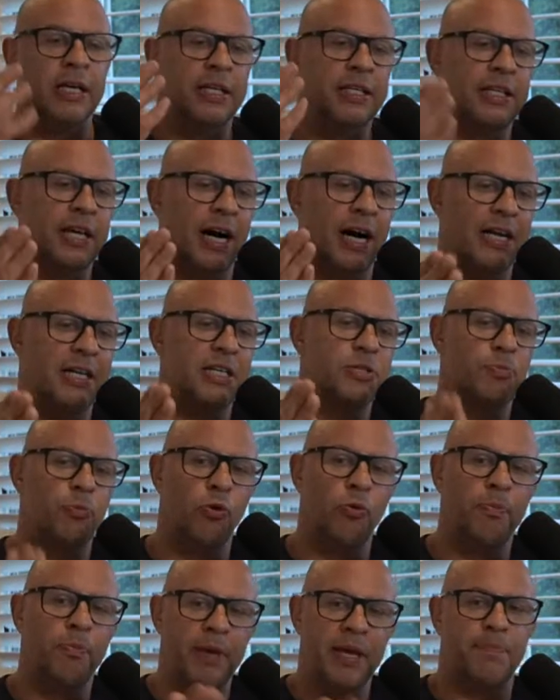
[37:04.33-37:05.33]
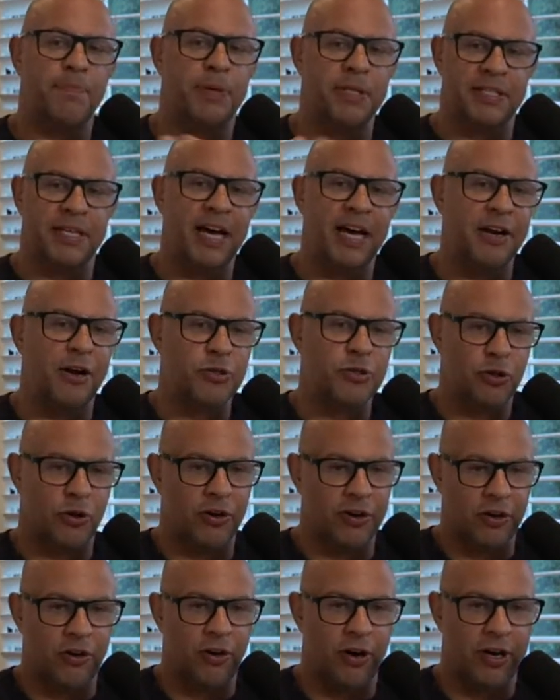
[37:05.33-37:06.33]
Jan is more meat potatoes
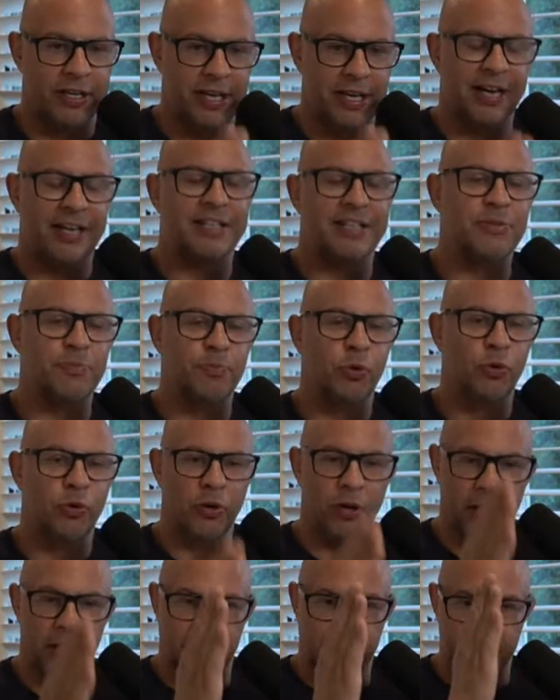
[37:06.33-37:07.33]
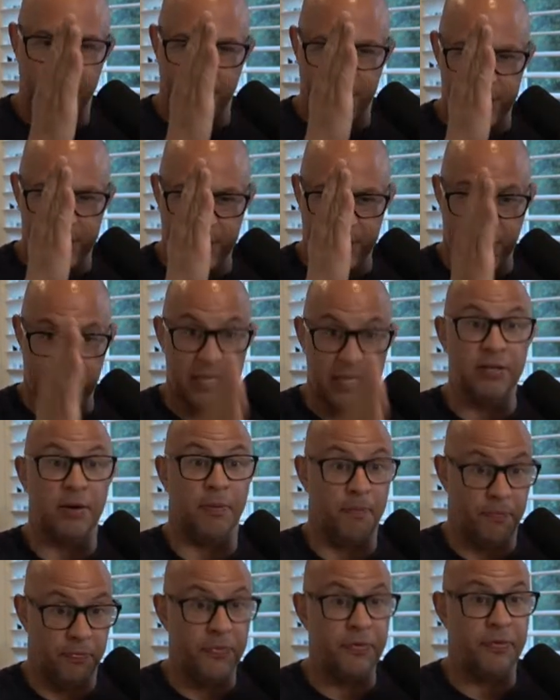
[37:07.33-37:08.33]
kind of guy. Jan is more like he's a
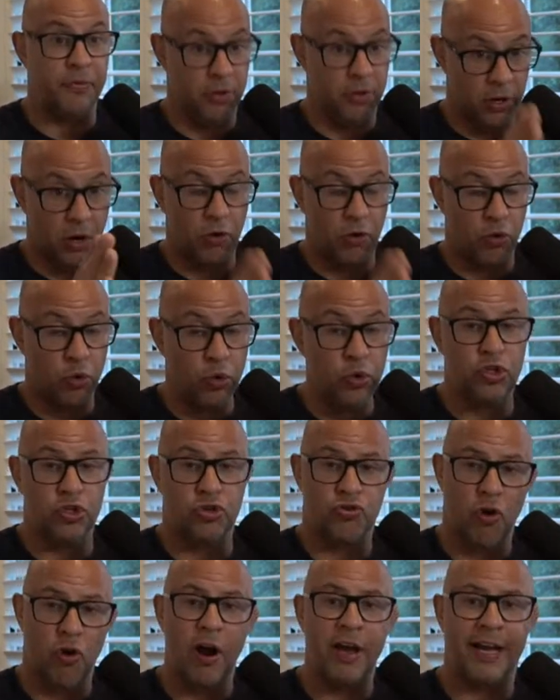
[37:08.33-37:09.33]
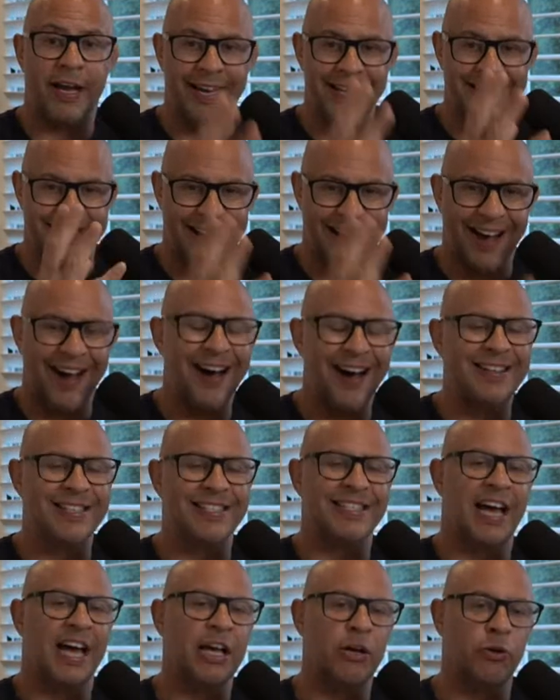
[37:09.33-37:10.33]
good striker. He's hard
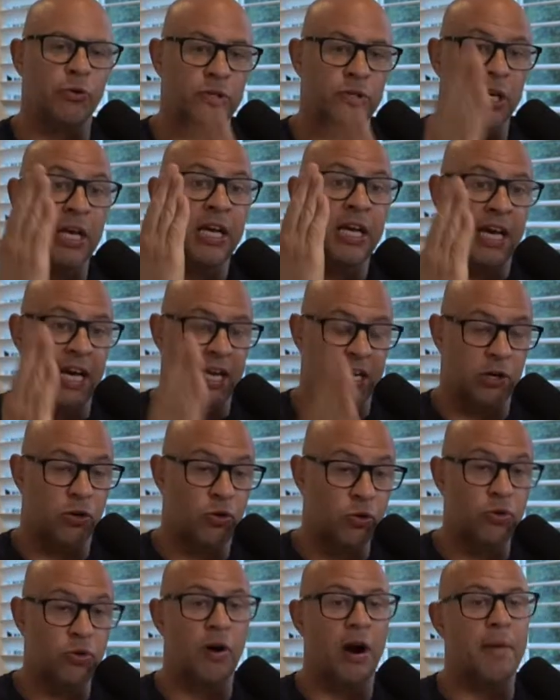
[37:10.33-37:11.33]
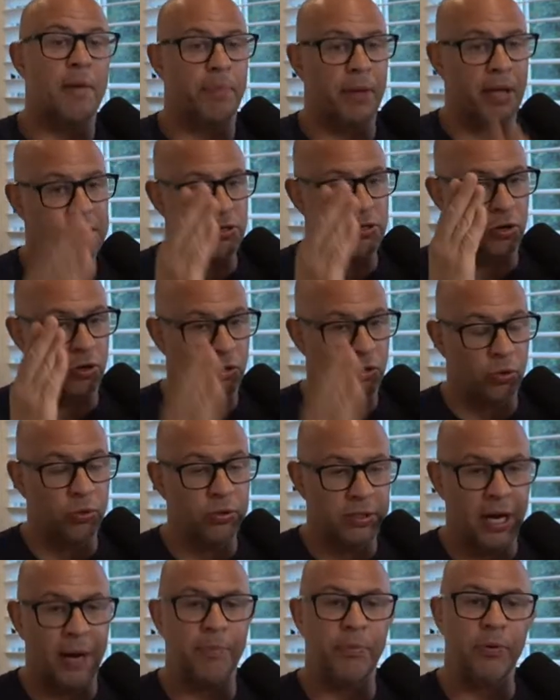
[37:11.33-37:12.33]
as nails and a good grappler. He's got a
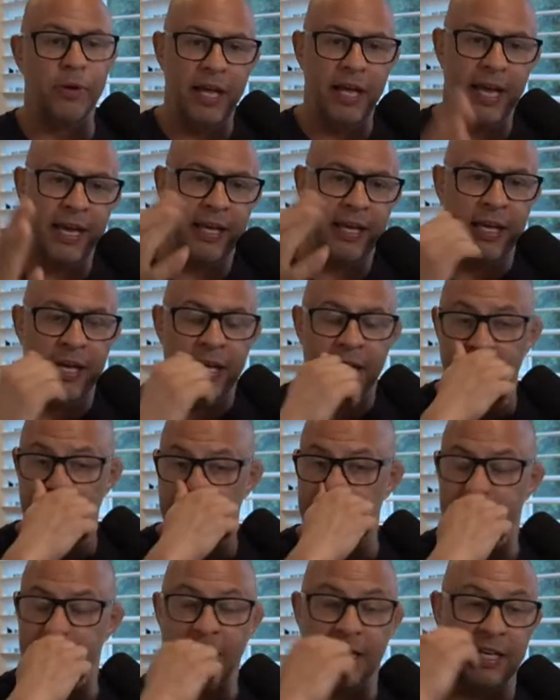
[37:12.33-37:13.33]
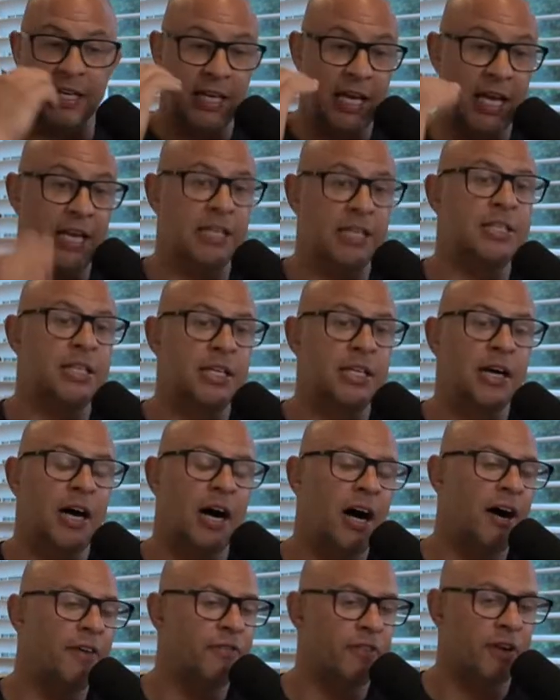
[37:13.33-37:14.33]
good double leg. He's going to get into your
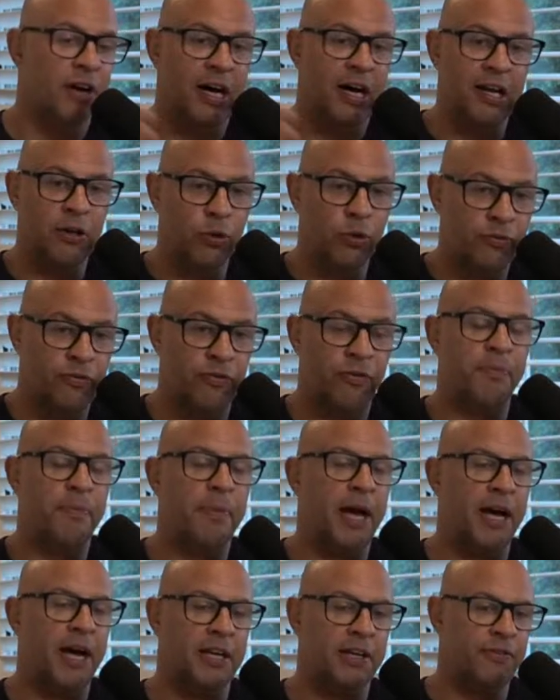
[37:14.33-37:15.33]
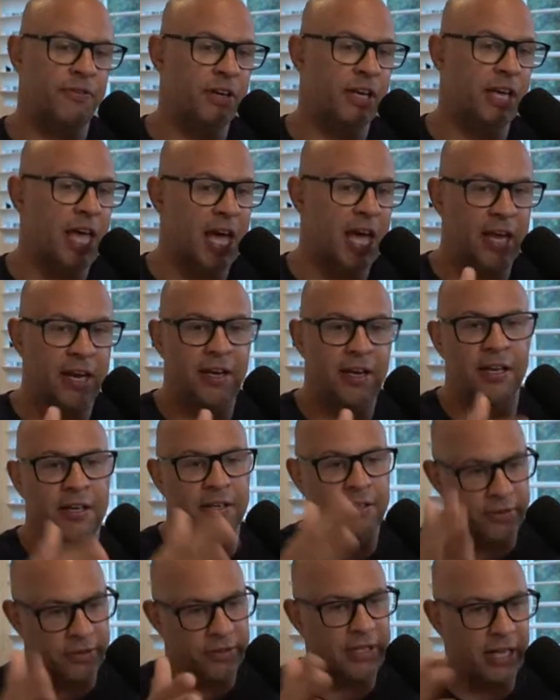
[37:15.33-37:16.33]
half guard, look for mount if he can,
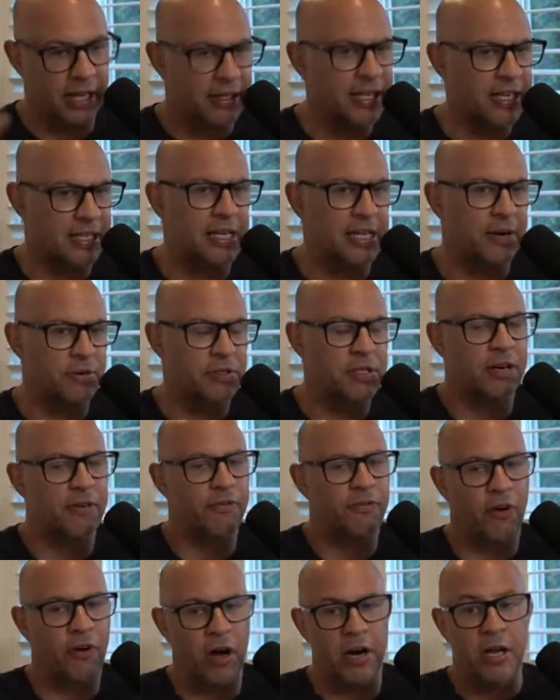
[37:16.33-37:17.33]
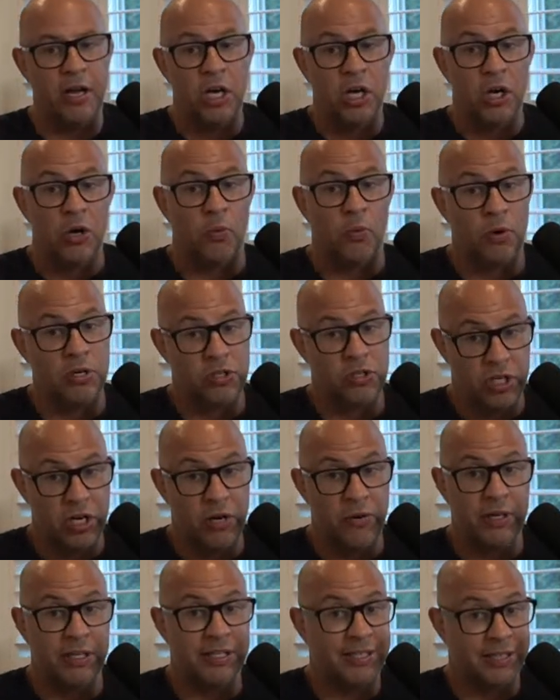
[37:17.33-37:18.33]
and that's how he's going to fight. Whereas
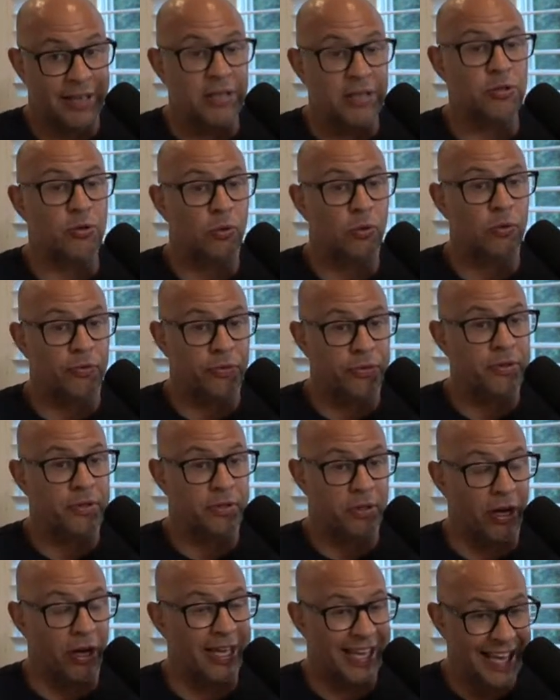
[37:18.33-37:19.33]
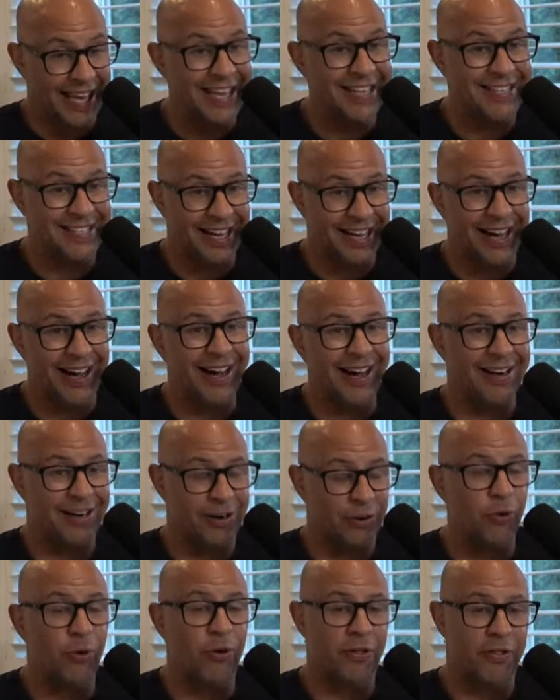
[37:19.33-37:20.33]
Jiri does all like hits hard
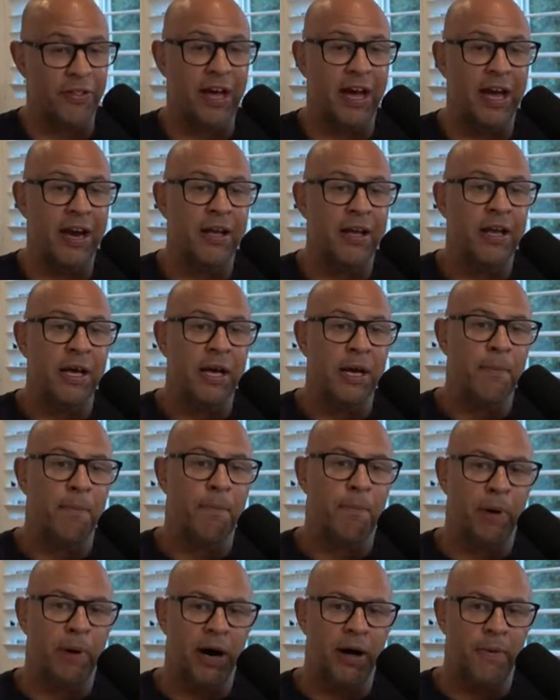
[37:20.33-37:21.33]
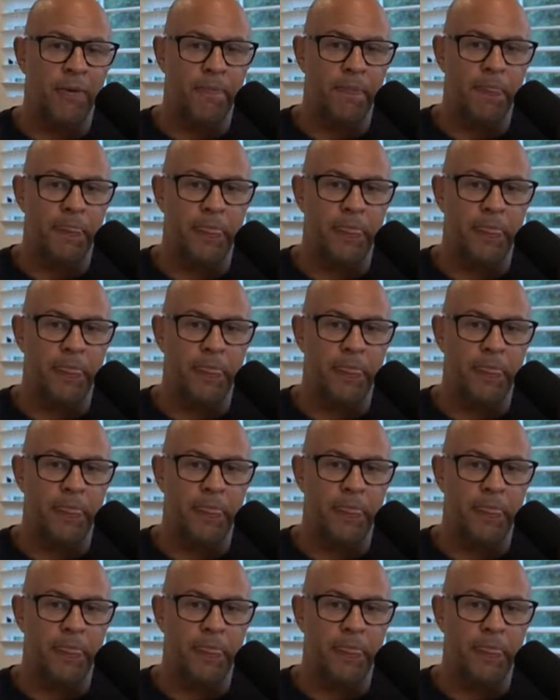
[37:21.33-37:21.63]
and all of that, but